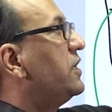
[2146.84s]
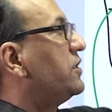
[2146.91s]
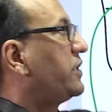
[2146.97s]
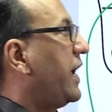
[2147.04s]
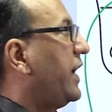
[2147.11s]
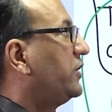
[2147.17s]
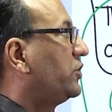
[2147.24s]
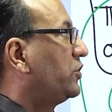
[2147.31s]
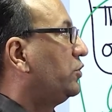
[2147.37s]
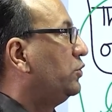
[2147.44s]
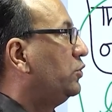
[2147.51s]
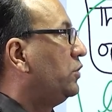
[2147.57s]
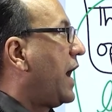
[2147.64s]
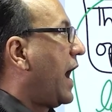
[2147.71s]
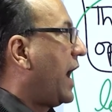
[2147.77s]
stage
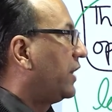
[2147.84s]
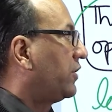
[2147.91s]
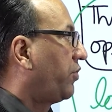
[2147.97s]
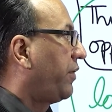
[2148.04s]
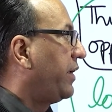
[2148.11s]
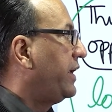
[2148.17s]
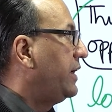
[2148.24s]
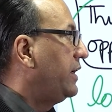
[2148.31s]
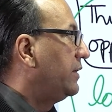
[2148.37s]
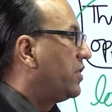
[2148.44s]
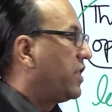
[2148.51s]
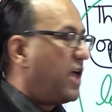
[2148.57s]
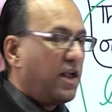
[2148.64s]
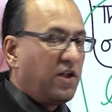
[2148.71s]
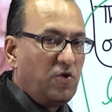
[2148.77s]
2 and 3,
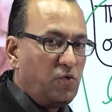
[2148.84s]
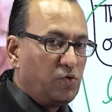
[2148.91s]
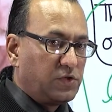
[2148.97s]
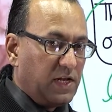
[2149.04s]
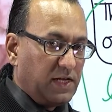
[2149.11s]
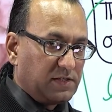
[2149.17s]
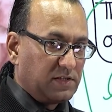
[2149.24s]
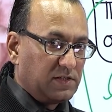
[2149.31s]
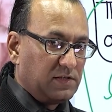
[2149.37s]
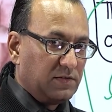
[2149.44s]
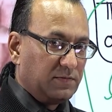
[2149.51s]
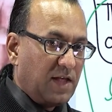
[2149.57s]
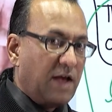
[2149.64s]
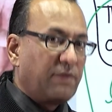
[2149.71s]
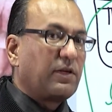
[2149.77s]
they are useless.
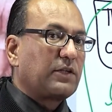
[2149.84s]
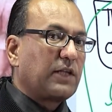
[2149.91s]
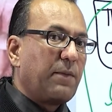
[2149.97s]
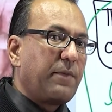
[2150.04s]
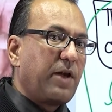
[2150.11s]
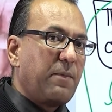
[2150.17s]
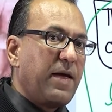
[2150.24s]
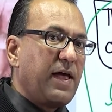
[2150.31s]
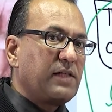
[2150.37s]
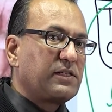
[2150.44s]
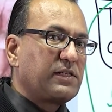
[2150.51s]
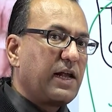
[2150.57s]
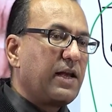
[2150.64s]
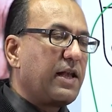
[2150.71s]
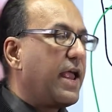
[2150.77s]
If the thumb remains
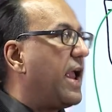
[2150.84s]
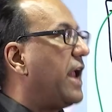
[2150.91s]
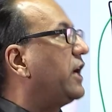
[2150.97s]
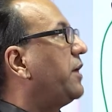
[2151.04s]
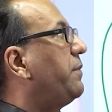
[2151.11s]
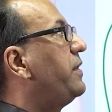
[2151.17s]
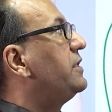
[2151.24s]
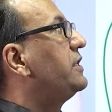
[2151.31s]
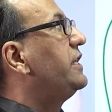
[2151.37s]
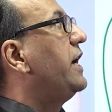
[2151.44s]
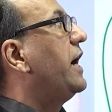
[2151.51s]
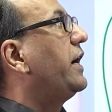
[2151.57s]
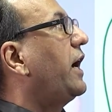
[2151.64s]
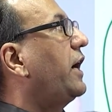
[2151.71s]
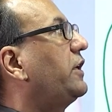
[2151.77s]
in ADD
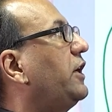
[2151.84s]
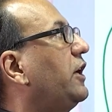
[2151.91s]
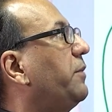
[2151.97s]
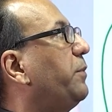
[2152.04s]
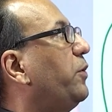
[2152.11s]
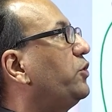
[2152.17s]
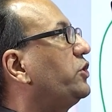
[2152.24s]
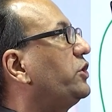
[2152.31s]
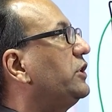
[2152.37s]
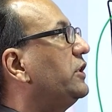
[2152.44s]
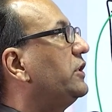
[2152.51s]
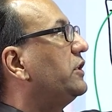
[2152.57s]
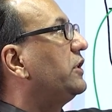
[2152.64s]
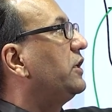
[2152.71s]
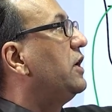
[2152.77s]
adducted
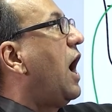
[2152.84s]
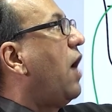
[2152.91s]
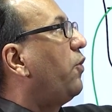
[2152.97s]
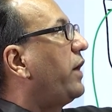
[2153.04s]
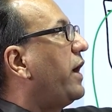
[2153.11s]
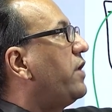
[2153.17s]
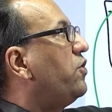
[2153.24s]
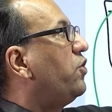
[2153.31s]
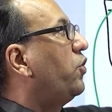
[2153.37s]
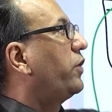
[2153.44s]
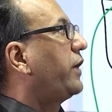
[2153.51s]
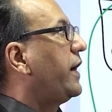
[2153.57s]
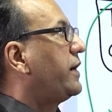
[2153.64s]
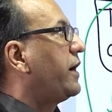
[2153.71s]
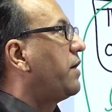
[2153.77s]
posture, how can you
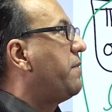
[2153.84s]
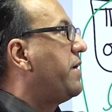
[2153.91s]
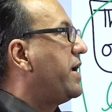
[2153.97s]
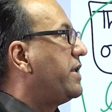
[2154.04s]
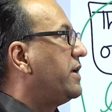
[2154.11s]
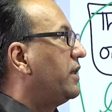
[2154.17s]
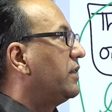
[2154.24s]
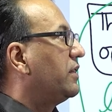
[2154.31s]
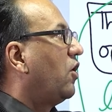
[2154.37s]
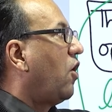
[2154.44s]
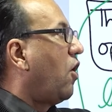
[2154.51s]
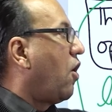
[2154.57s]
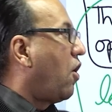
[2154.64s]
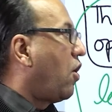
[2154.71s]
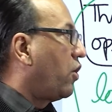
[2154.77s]
rotate it medial
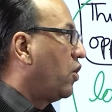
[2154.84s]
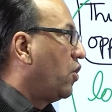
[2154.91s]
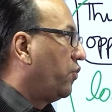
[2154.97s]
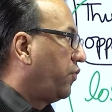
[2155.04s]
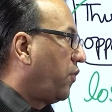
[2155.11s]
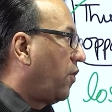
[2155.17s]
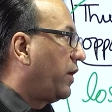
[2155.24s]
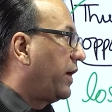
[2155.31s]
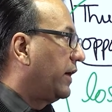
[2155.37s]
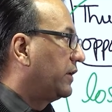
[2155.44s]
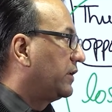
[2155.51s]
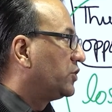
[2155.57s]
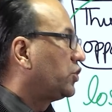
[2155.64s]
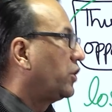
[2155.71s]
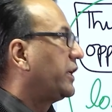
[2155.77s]
or fold it?
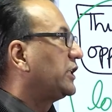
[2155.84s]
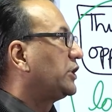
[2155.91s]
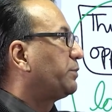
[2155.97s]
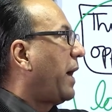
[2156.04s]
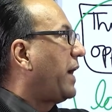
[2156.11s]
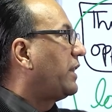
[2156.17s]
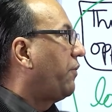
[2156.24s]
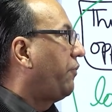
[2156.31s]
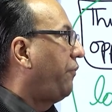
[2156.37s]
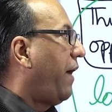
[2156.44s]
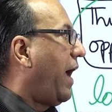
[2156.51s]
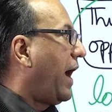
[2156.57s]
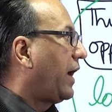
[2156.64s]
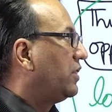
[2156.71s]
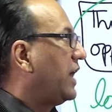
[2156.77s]
So despite the
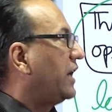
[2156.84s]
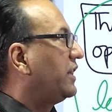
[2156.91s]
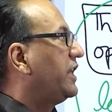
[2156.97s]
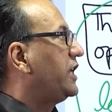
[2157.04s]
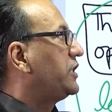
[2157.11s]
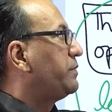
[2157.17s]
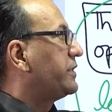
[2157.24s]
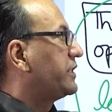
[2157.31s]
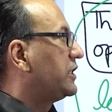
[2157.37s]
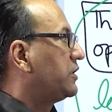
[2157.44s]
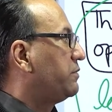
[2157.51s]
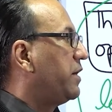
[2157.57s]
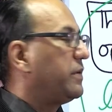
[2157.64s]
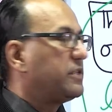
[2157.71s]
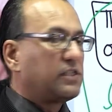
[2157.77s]
fact that these muscles
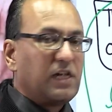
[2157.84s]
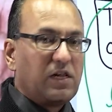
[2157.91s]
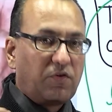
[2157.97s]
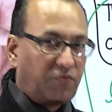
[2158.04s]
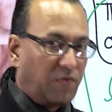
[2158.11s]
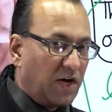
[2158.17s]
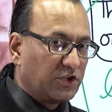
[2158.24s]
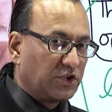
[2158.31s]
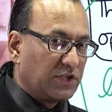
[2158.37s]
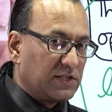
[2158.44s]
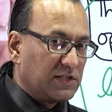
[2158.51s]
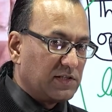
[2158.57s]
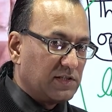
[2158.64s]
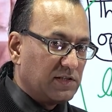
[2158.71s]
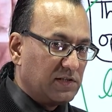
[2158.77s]
may be still
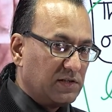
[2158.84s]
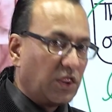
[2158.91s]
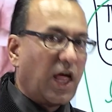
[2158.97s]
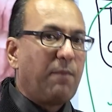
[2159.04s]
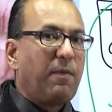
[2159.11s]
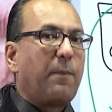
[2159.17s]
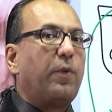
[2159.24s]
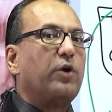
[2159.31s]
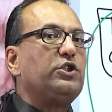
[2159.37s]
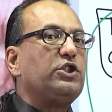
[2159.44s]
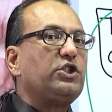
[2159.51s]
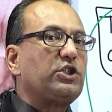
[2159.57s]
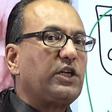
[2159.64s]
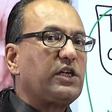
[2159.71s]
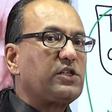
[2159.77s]
functional, thumb
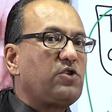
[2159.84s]
apposition is